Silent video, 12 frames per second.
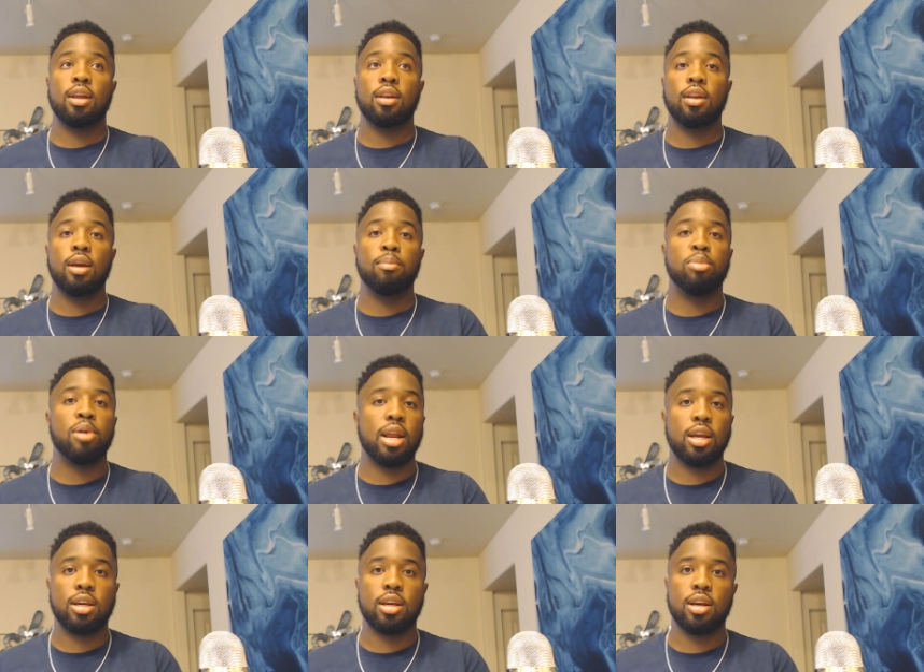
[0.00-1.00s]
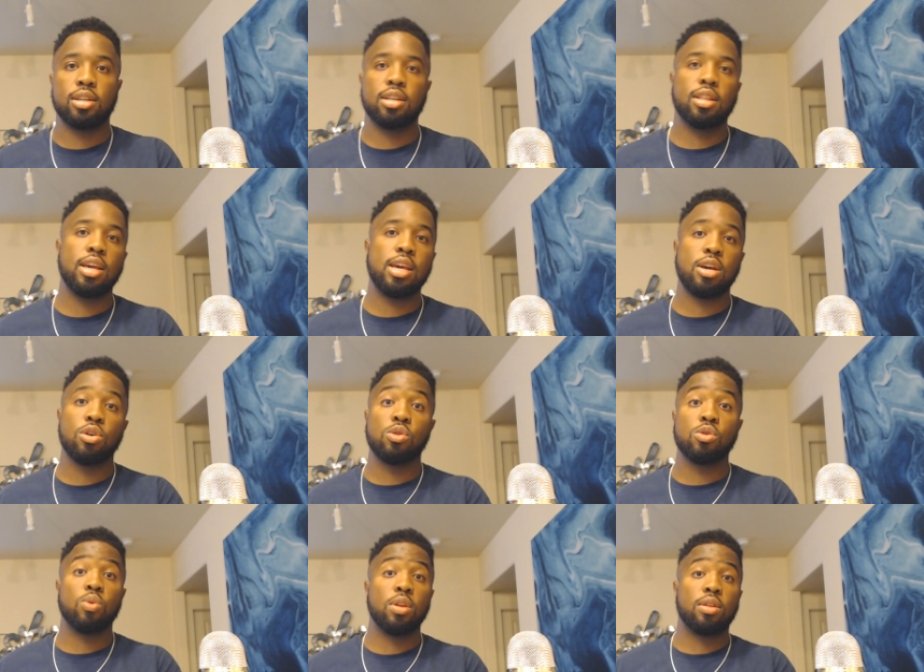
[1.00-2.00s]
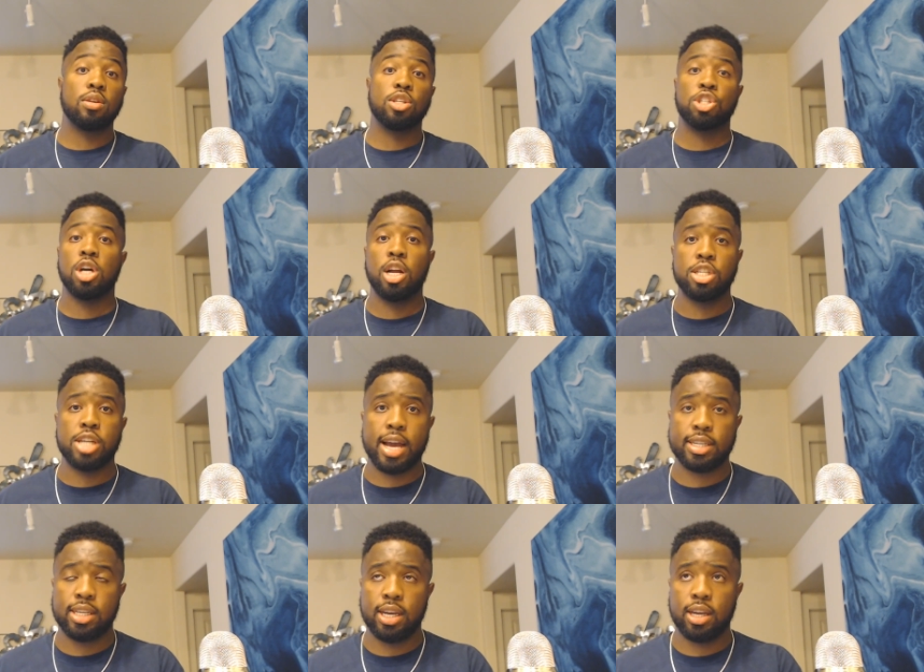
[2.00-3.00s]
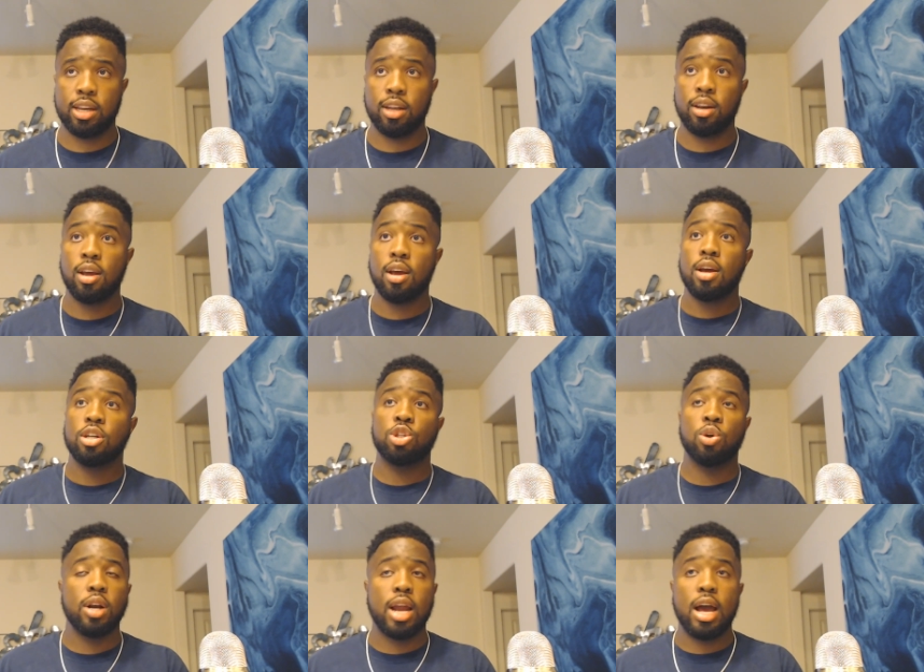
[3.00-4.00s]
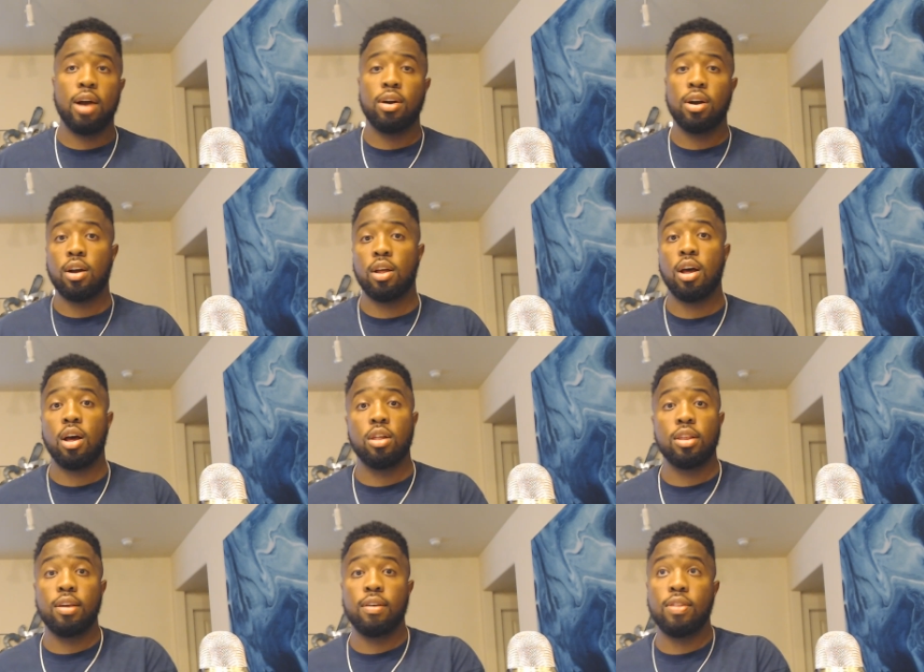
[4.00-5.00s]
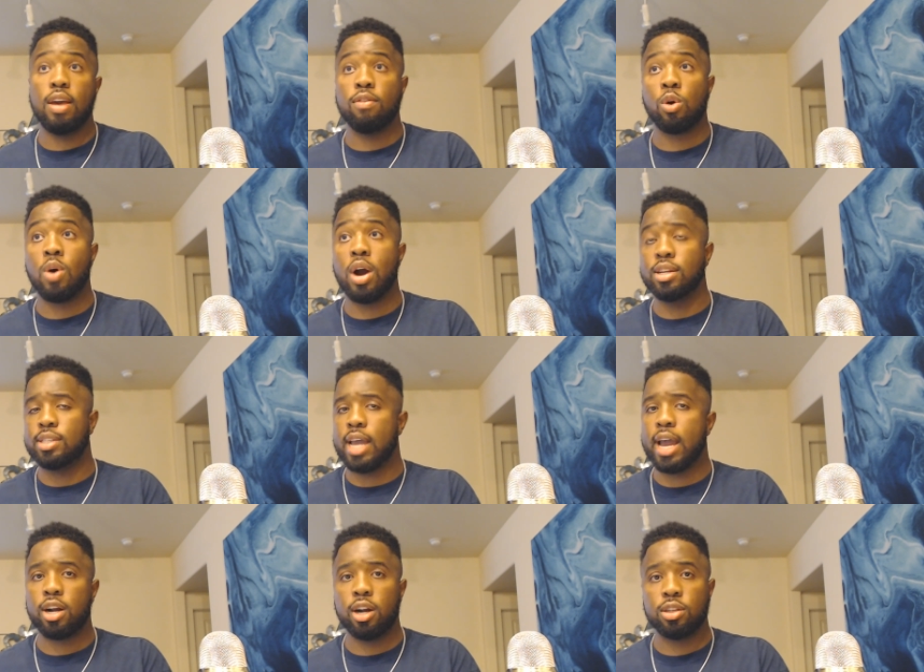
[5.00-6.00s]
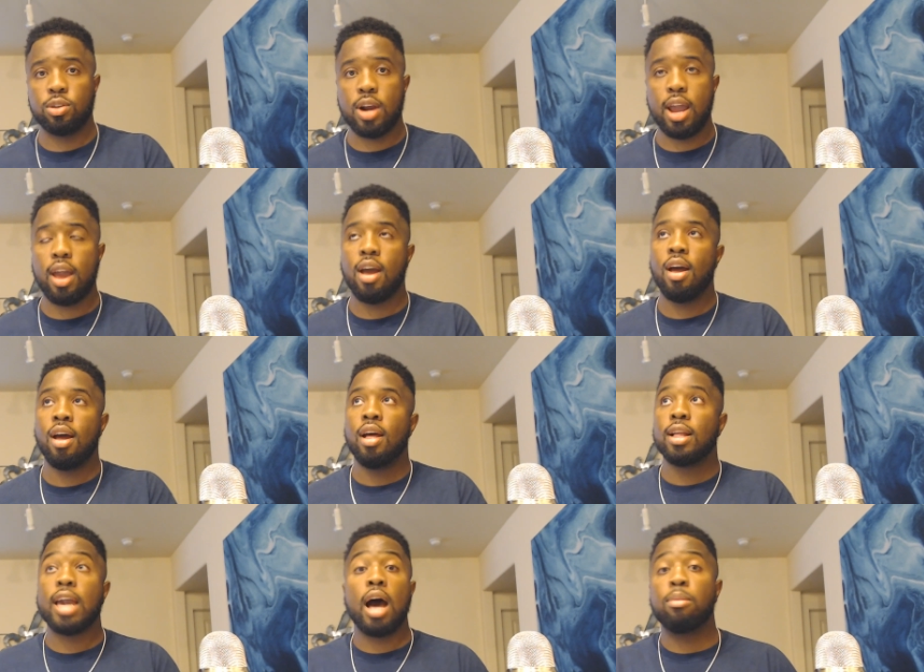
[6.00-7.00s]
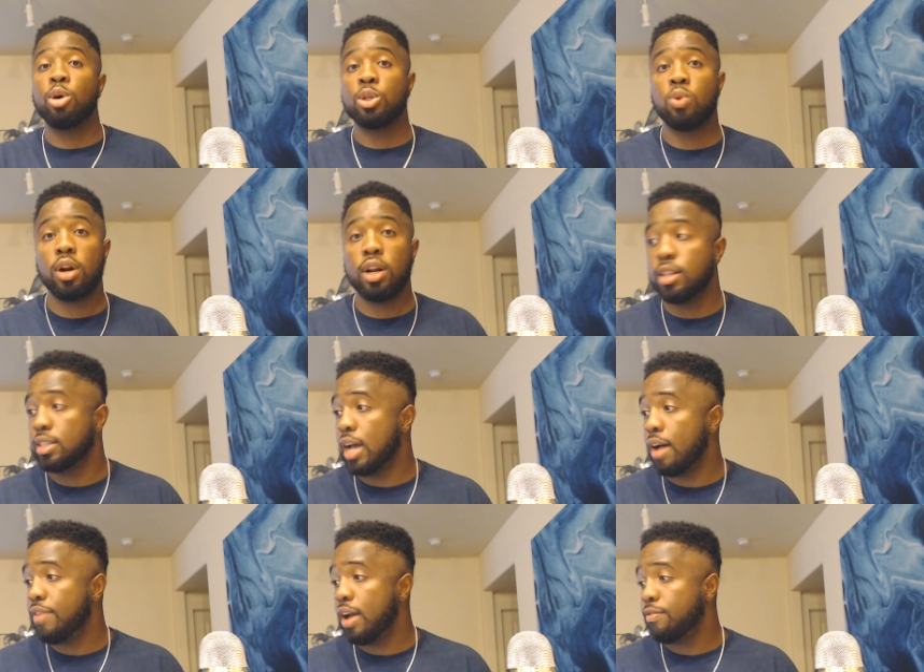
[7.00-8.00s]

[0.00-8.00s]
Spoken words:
Brandon Cooks and the Eagles with DeSean Jackson and Jordan Howard and all that they've acquired in Zach Ertz, right? Cowboys weren't in the top five for